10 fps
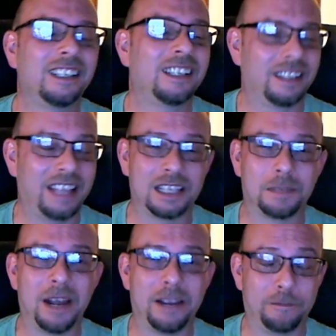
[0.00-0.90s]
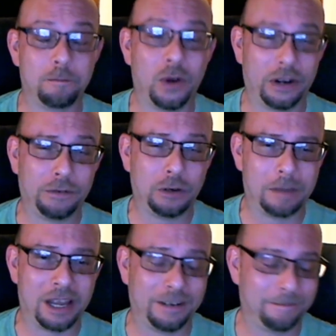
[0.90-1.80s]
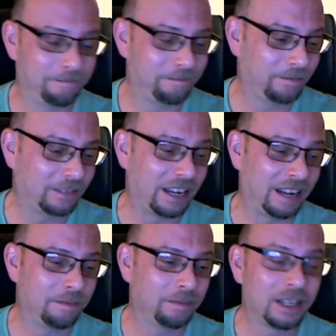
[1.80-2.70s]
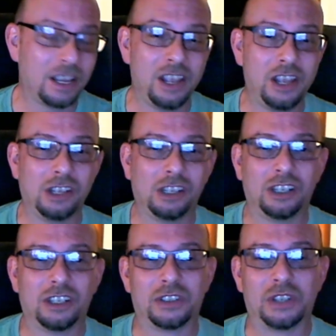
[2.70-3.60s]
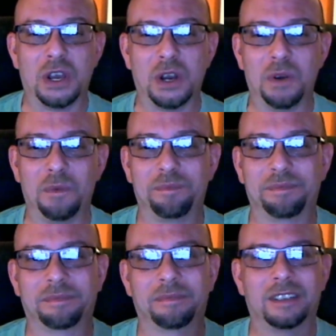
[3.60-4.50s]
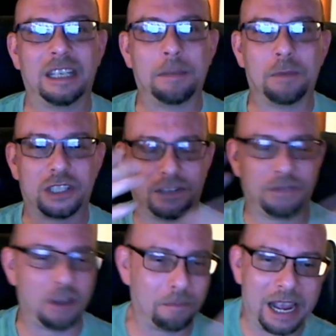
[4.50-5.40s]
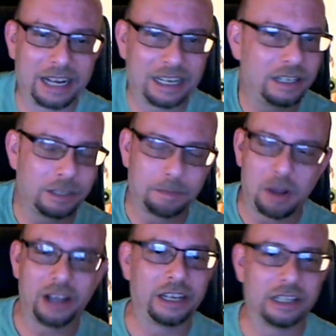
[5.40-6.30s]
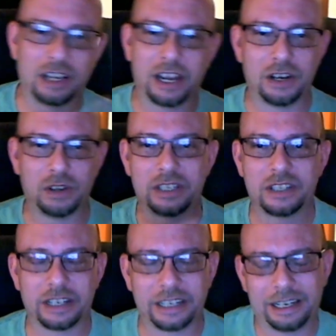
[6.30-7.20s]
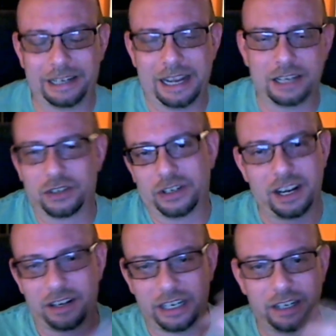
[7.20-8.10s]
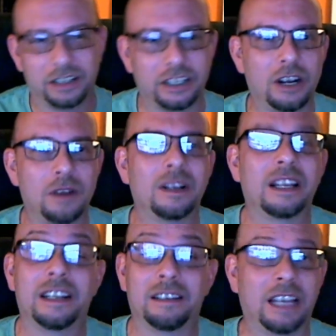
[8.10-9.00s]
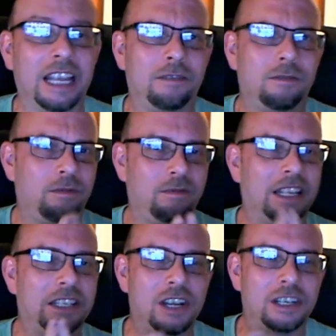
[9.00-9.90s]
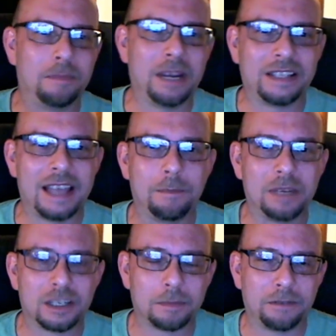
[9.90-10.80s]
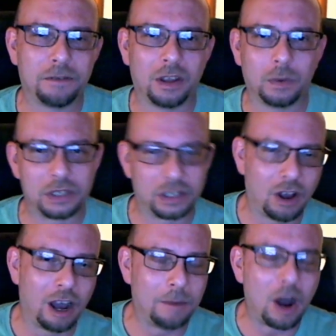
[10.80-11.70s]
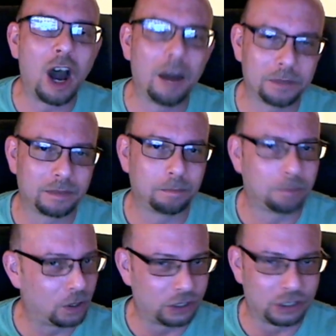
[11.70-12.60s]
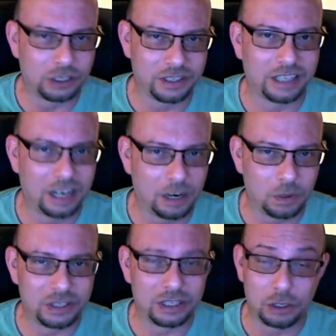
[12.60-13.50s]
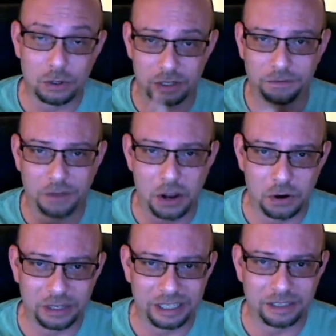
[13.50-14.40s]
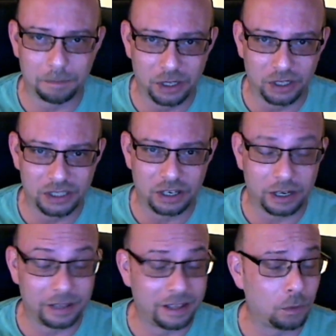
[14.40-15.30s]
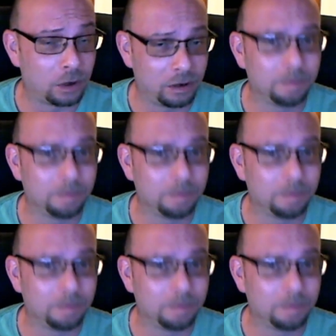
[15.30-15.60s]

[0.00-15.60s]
That's my point of view about it. Okay? So, he puts his phone back in his pocket, and God knows he's going to get cancer down here, you know. And, and let's not debate that because my father was a comm ops person just like I was and used a phone in the military that were